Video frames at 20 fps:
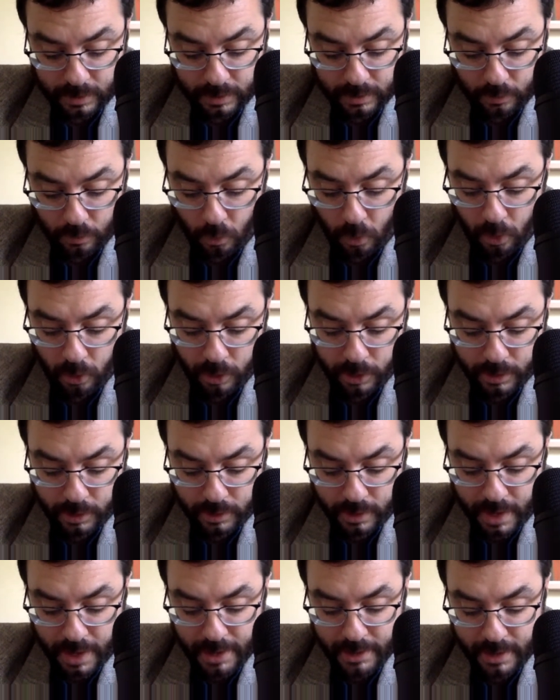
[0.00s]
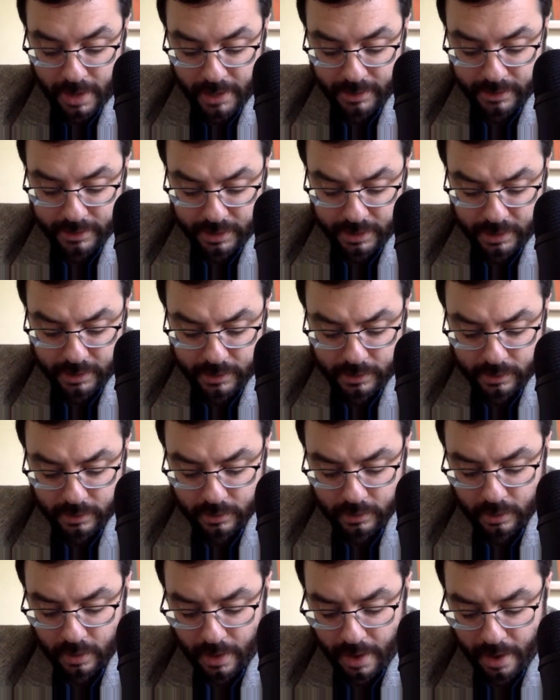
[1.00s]
Warren at 19,
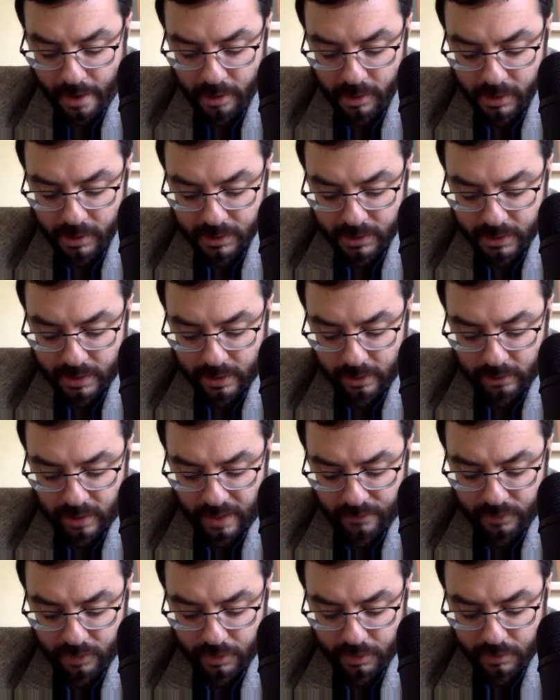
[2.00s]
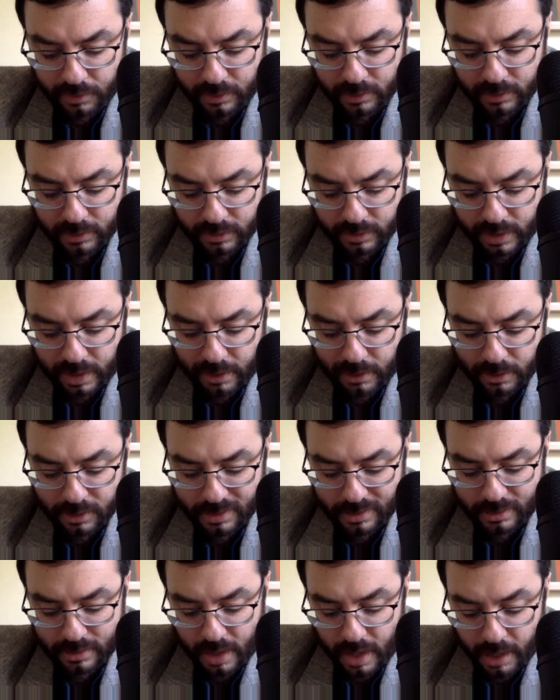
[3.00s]
Harris at 11, Sanders
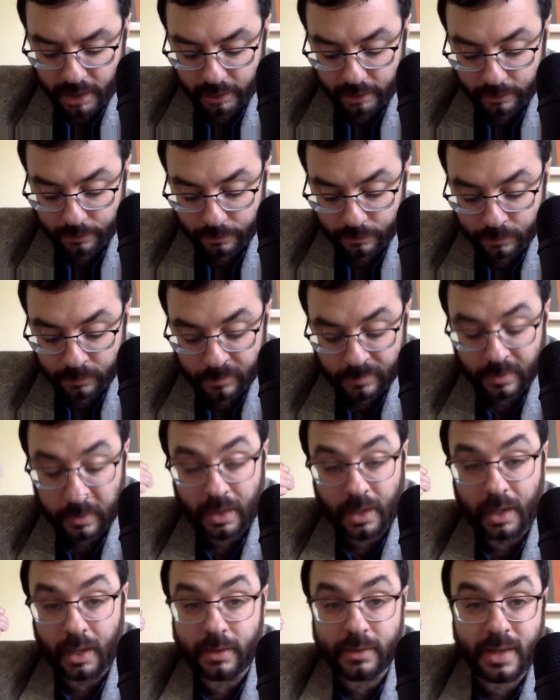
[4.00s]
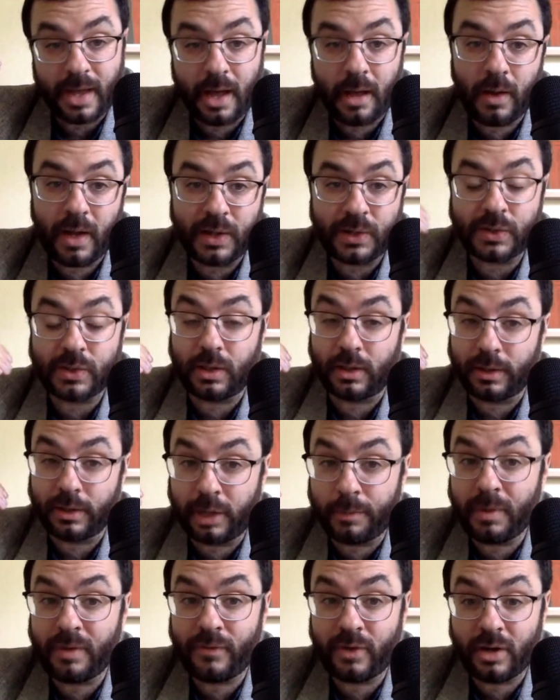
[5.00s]
at 9. Now, it's a
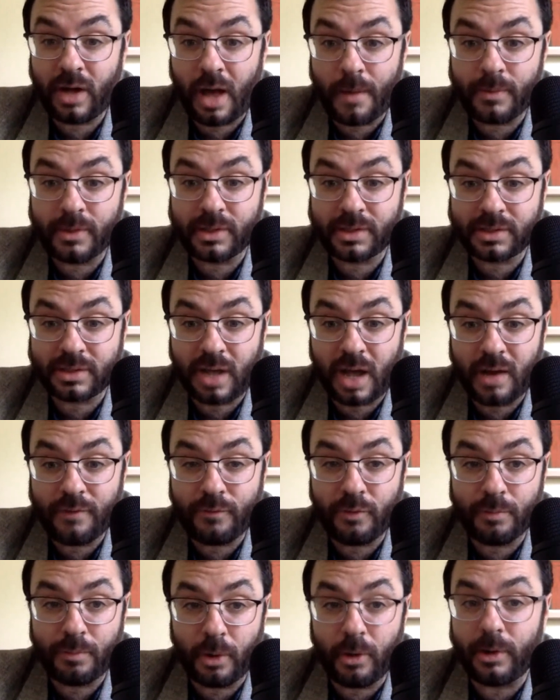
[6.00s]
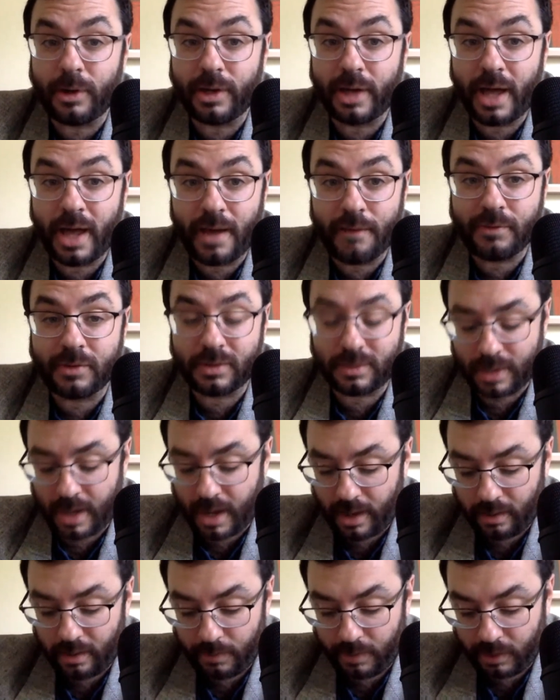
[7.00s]
little bit of an ominous sign for Bernie, I have to
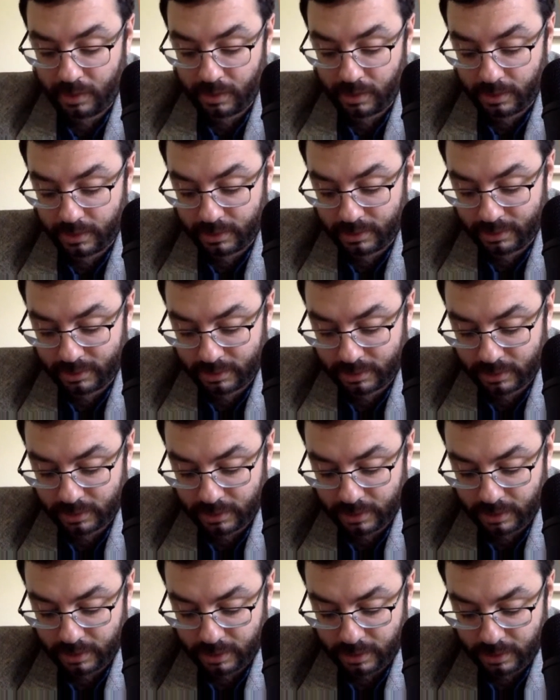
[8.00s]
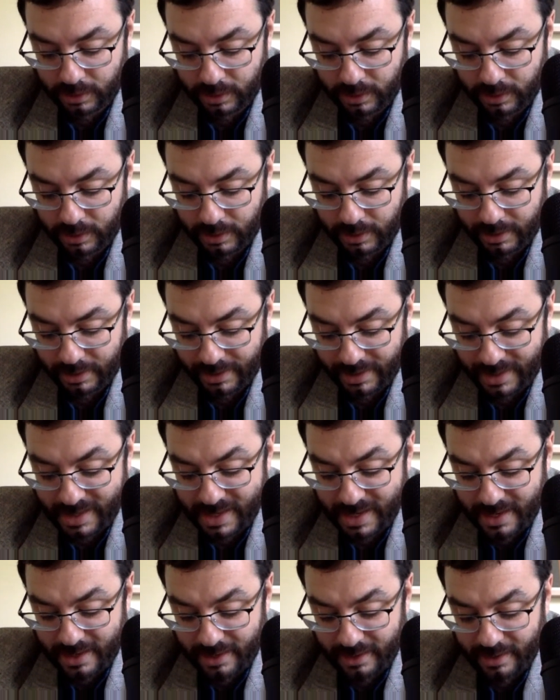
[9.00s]
say, because
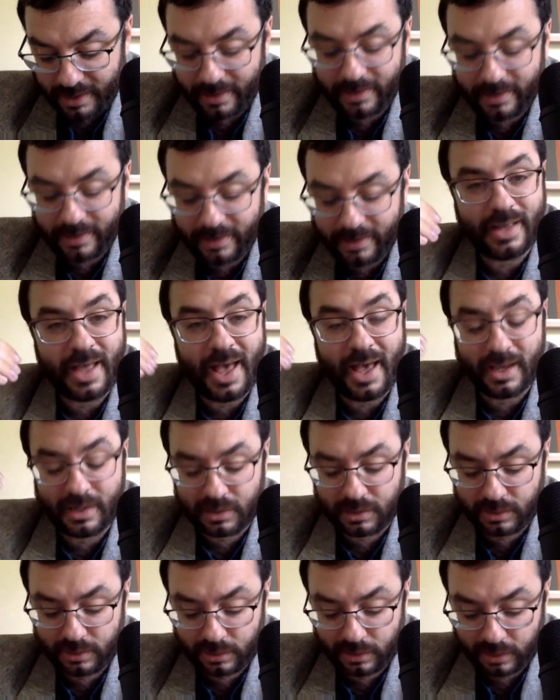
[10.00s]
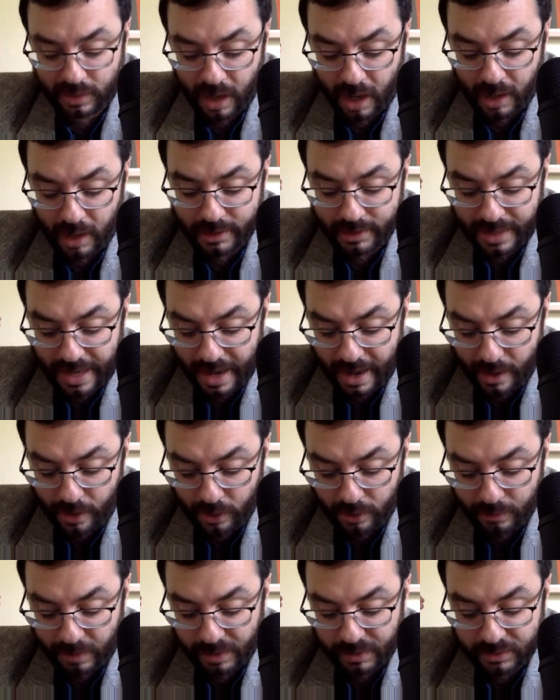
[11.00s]
he has gone
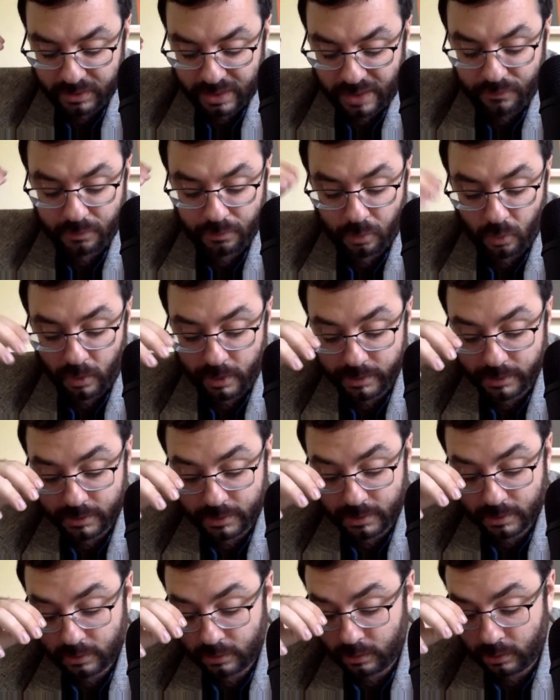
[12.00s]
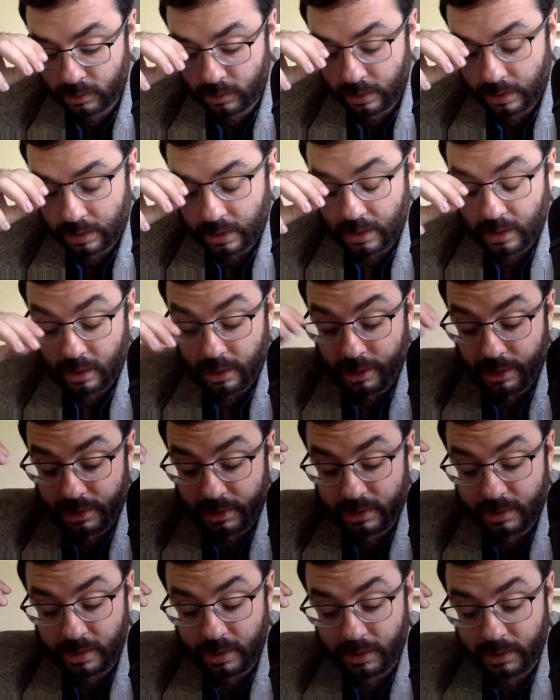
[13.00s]
down by 7 points
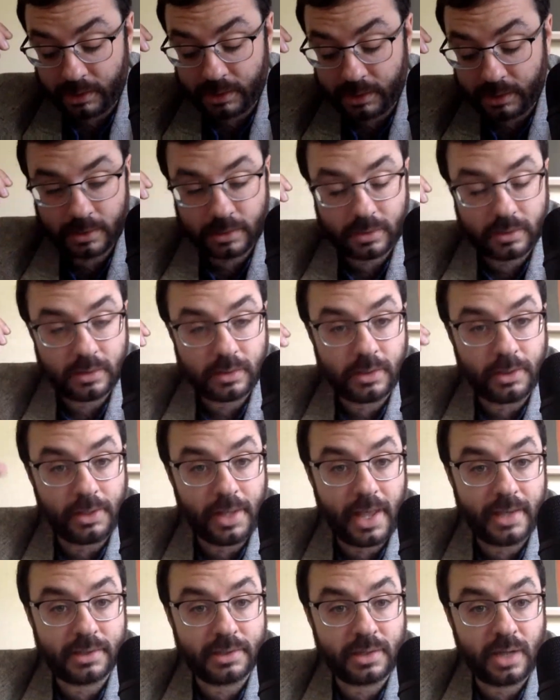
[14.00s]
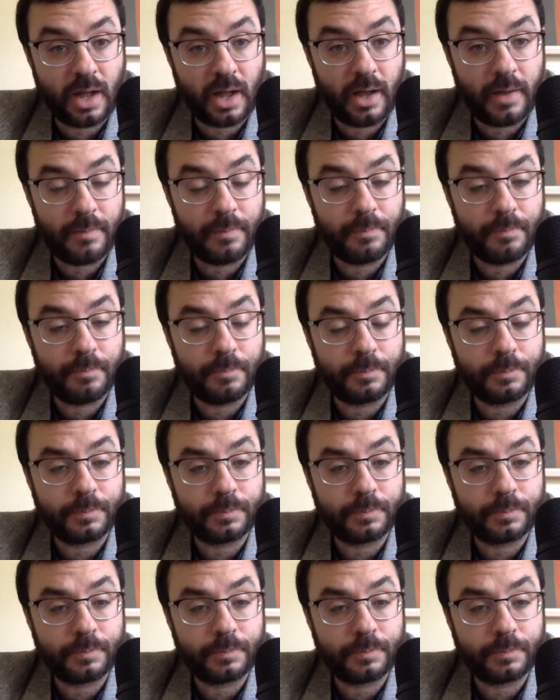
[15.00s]
since the last time